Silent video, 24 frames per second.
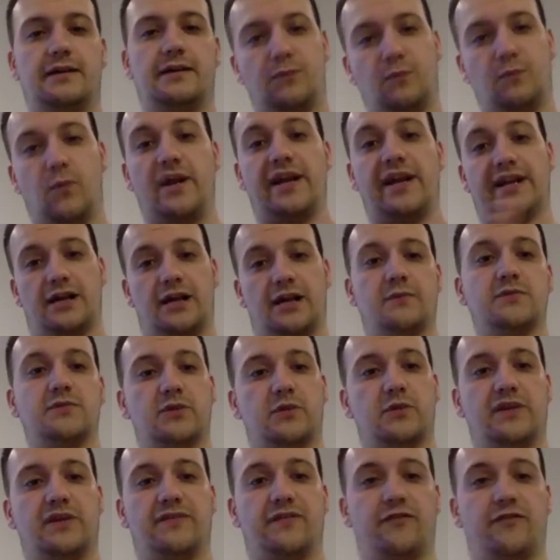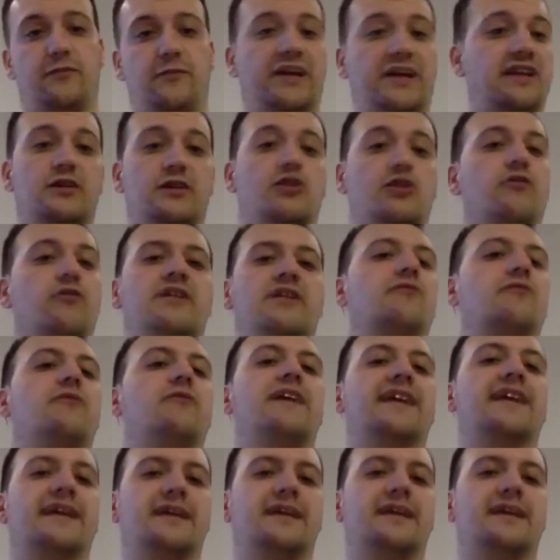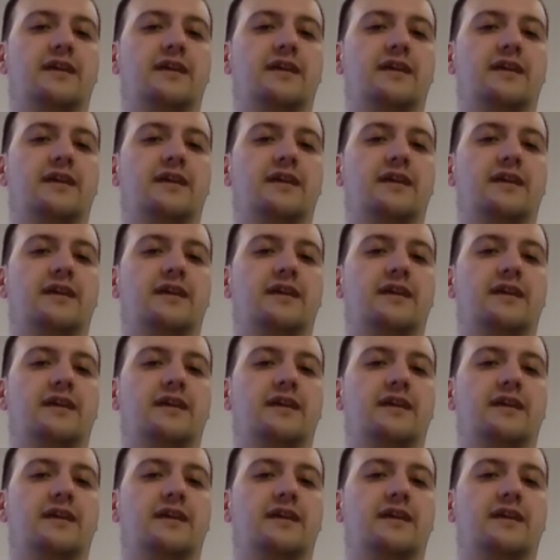when it comes to 25th of May, that you're already ready.